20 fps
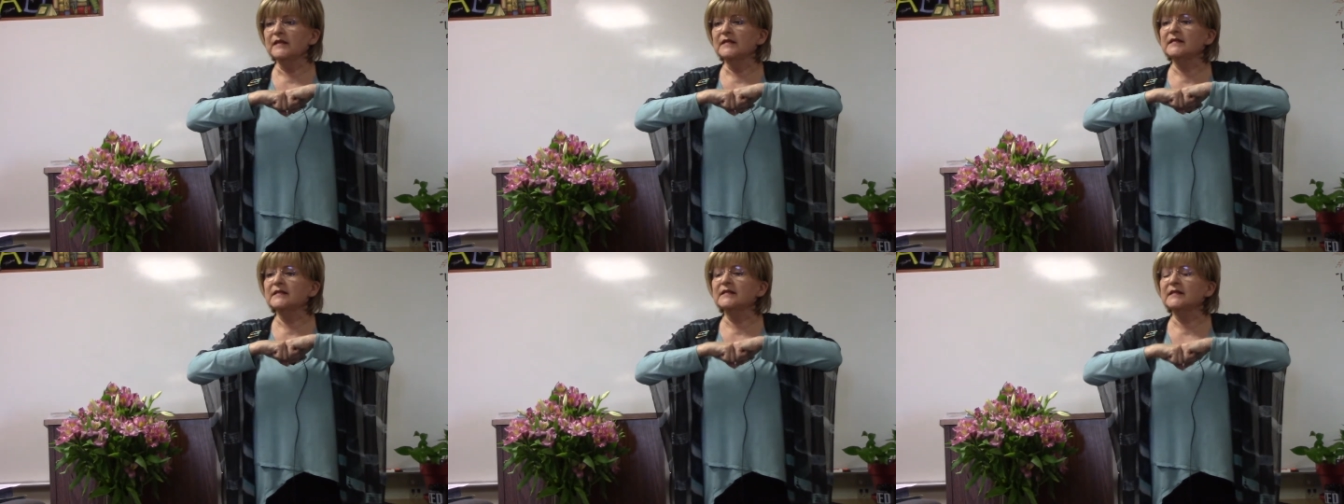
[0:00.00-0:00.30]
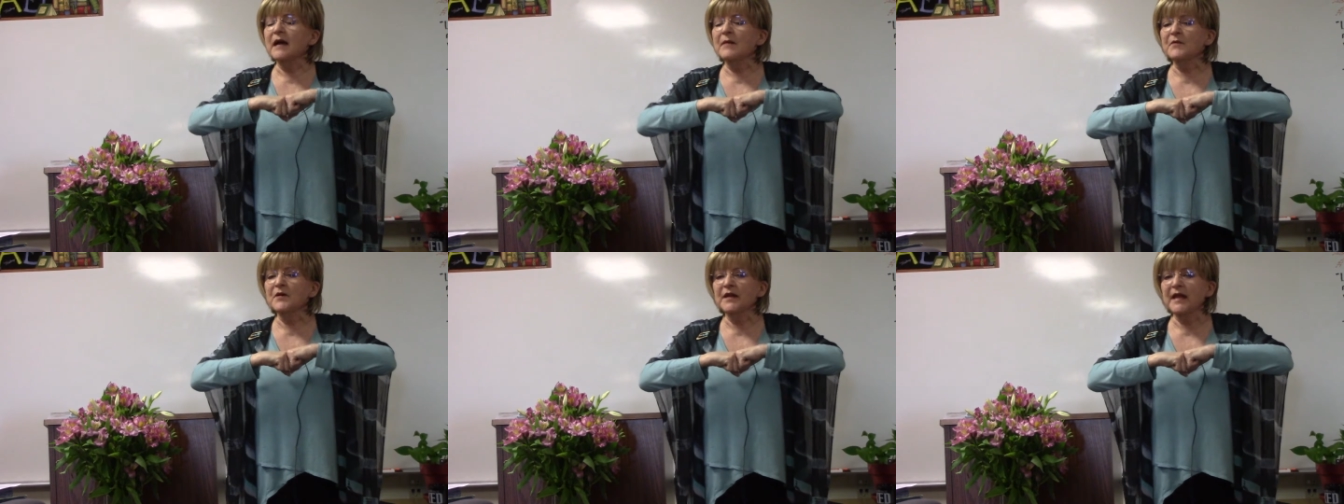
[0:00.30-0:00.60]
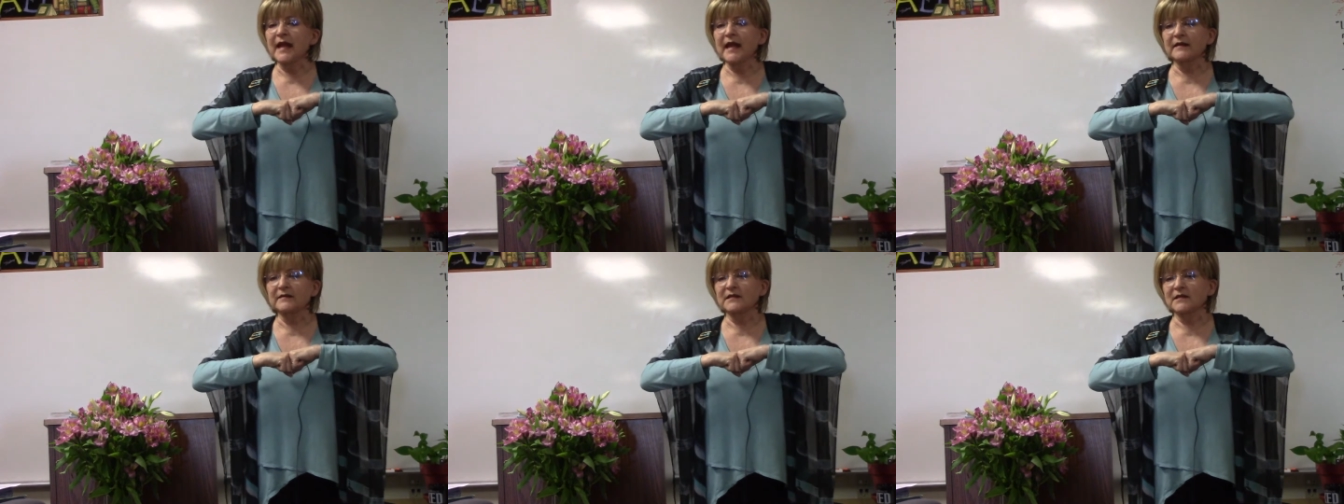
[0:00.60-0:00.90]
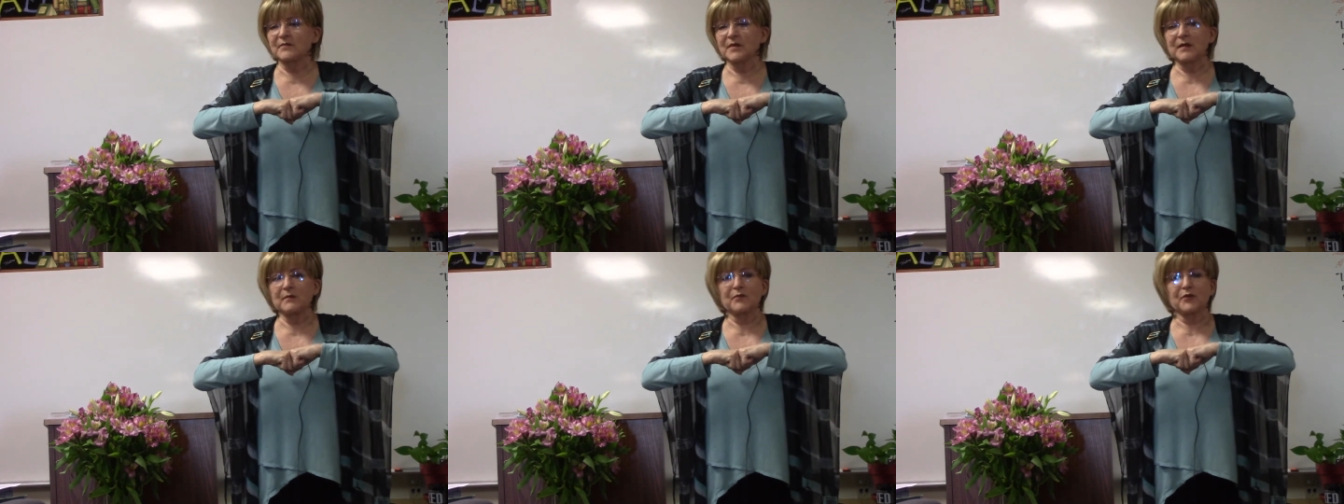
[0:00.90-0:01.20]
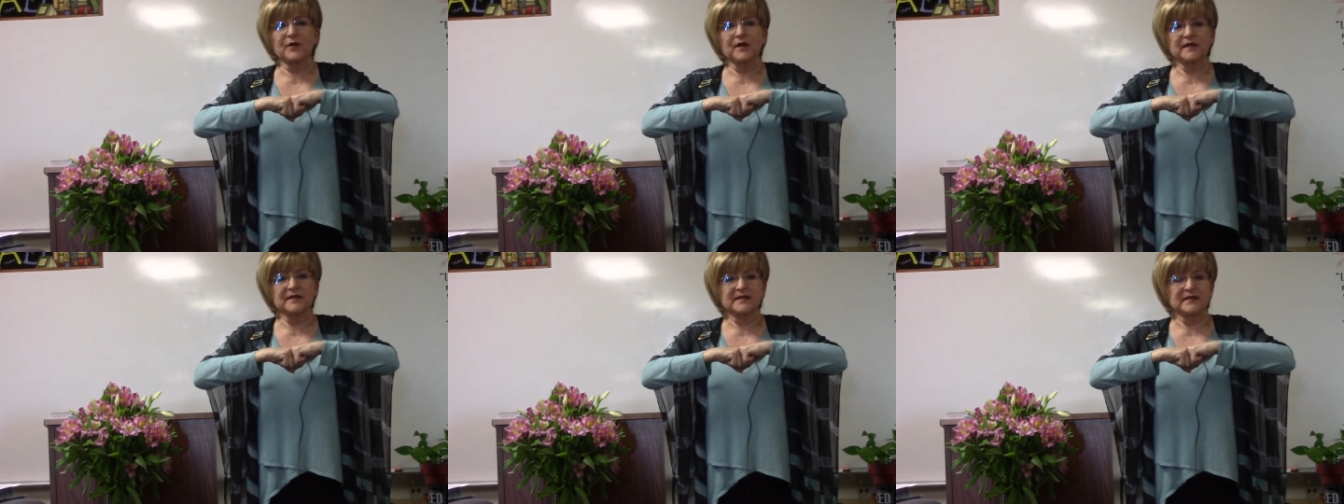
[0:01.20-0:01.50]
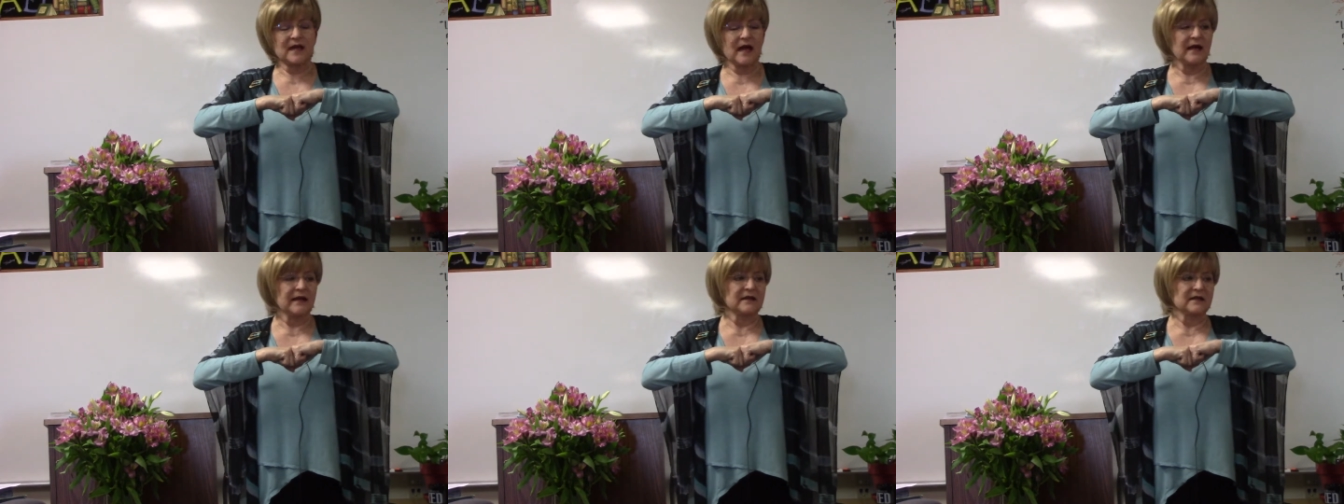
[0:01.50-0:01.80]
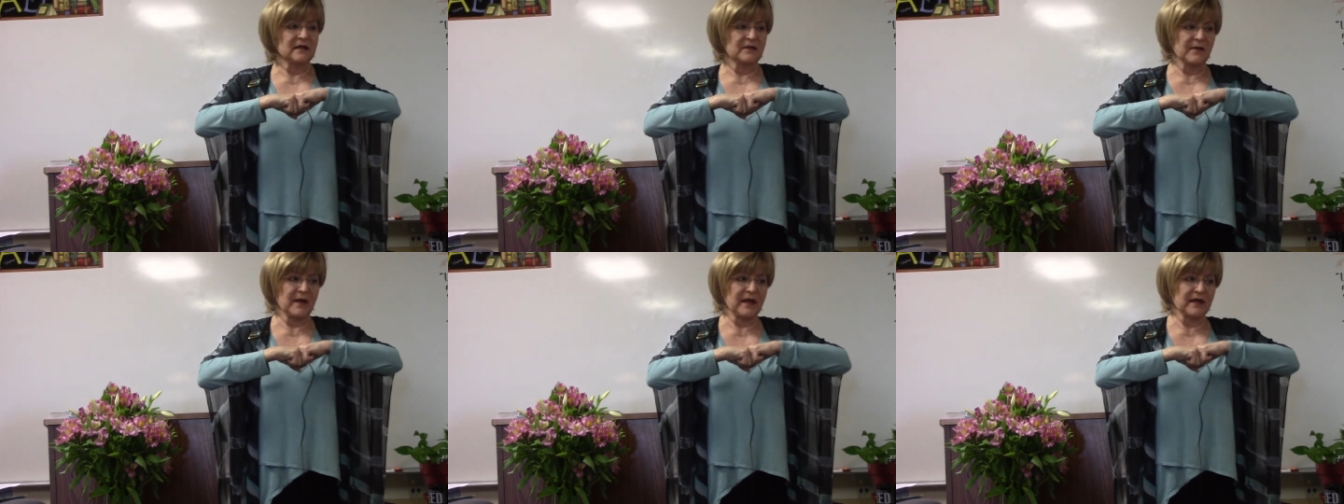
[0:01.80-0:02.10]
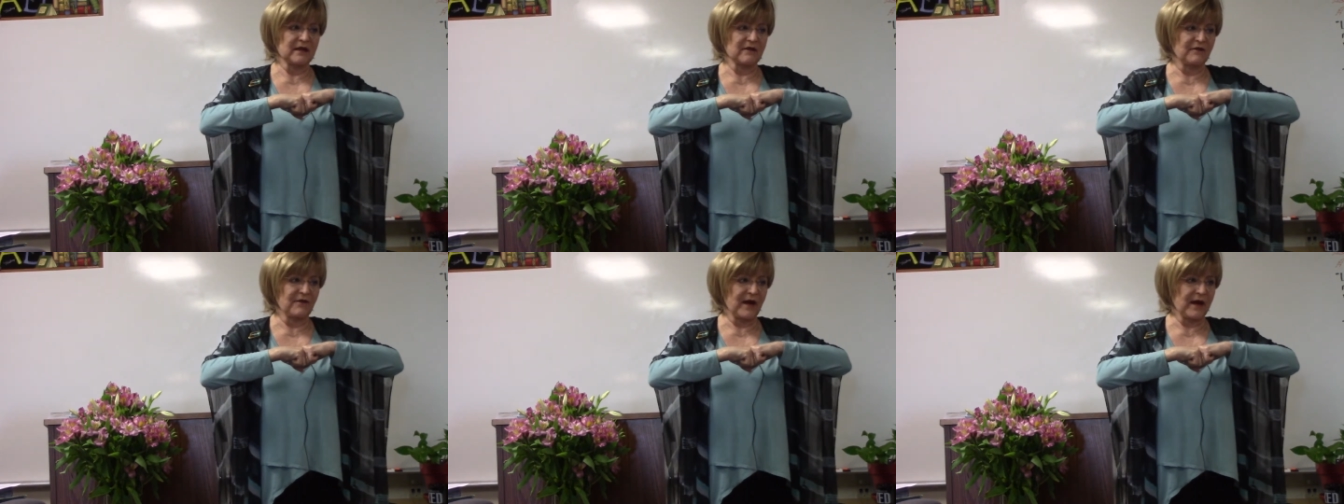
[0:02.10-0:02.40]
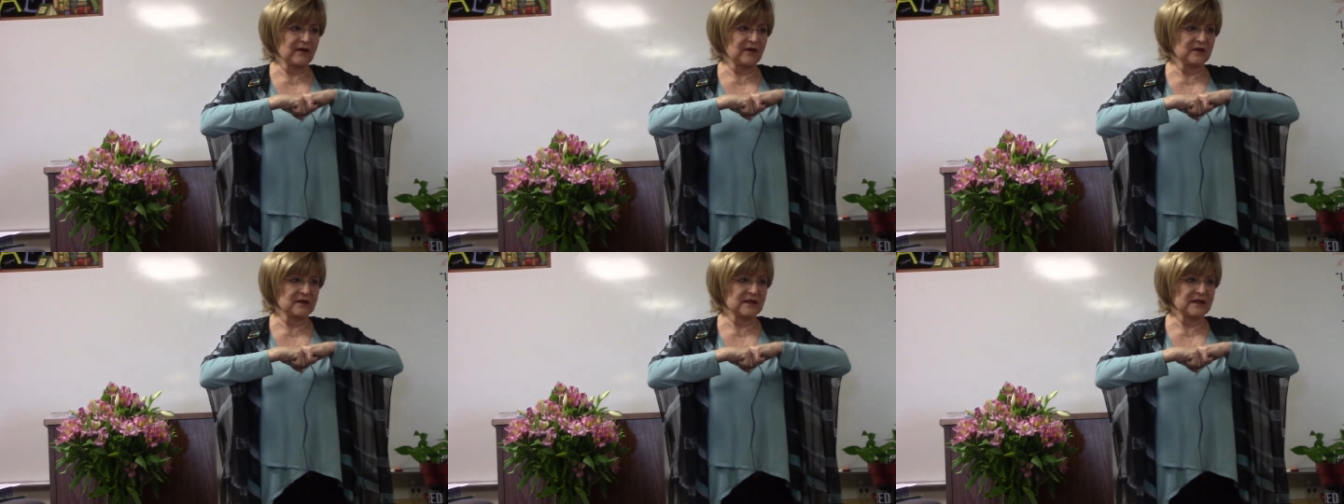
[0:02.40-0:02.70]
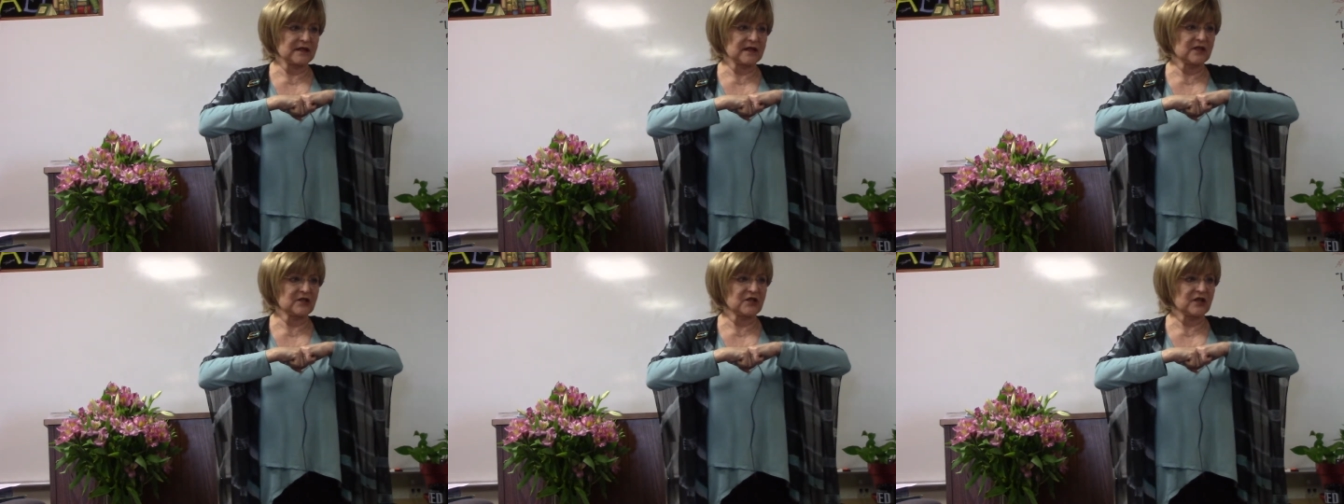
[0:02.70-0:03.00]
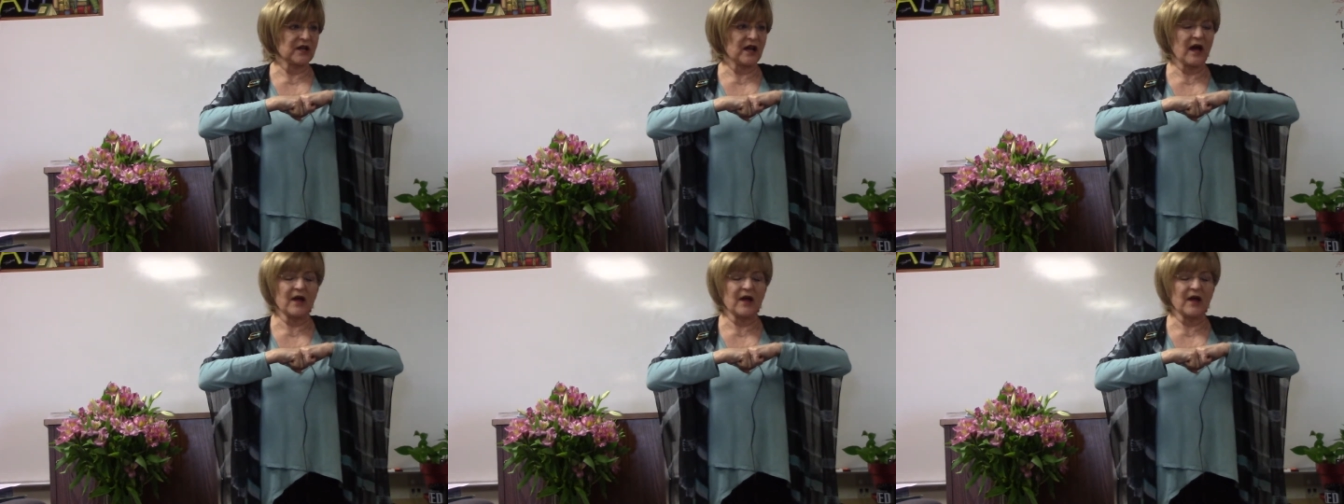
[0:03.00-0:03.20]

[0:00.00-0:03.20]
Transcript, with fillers: someone has to be pre assigned to make the final decision.